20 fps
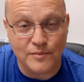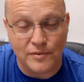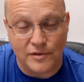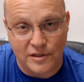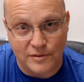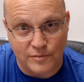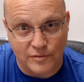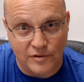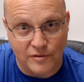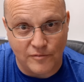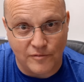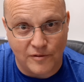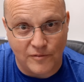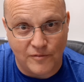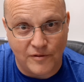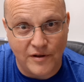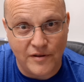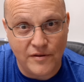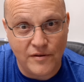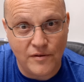Please bring one
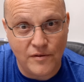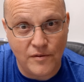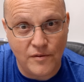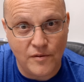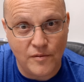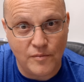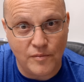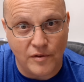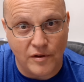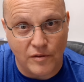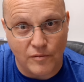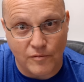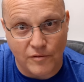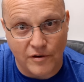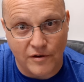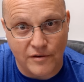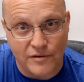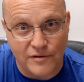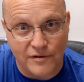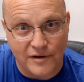with you. Please wear
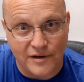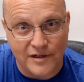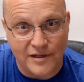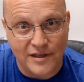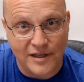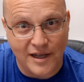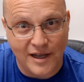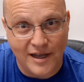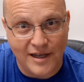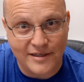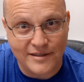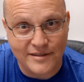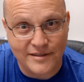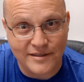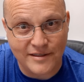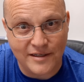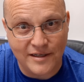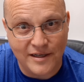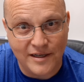it during class.